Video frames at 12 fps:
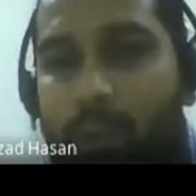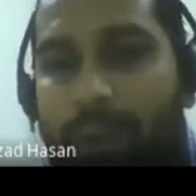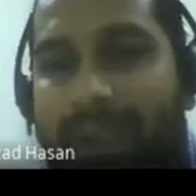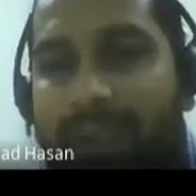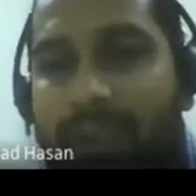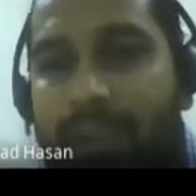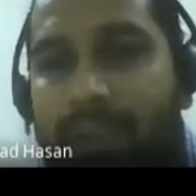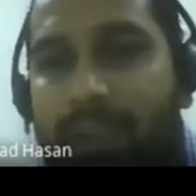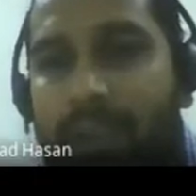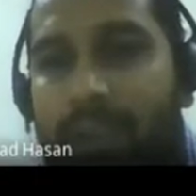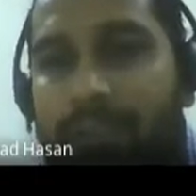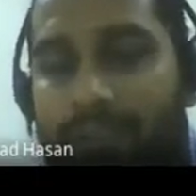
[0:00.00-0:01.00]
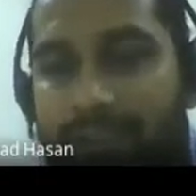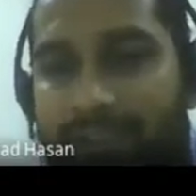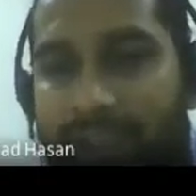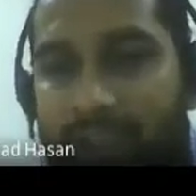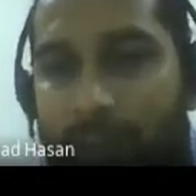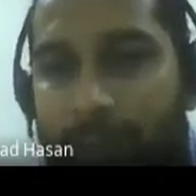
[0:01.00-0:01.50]
wait for the
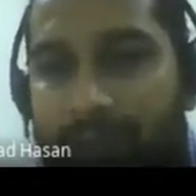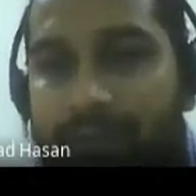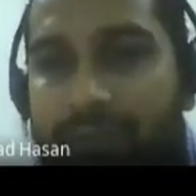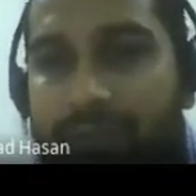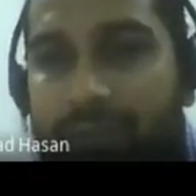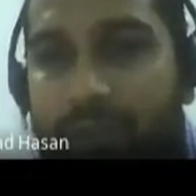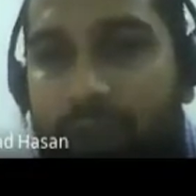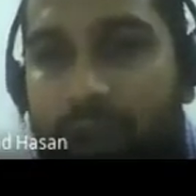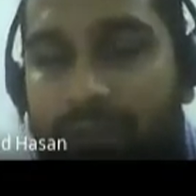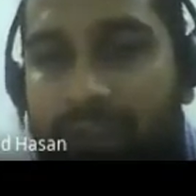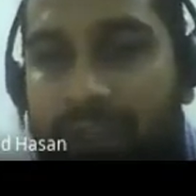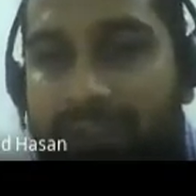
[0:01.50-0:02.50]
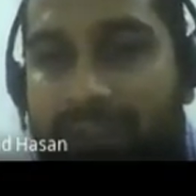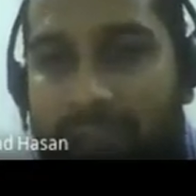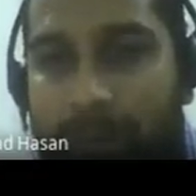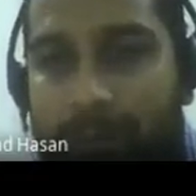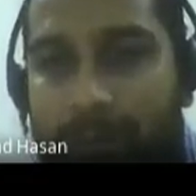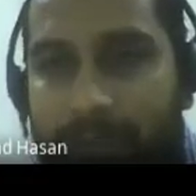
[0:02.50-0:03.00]
second operations of that
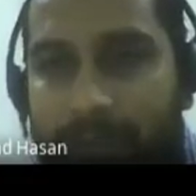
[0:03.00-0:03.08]
same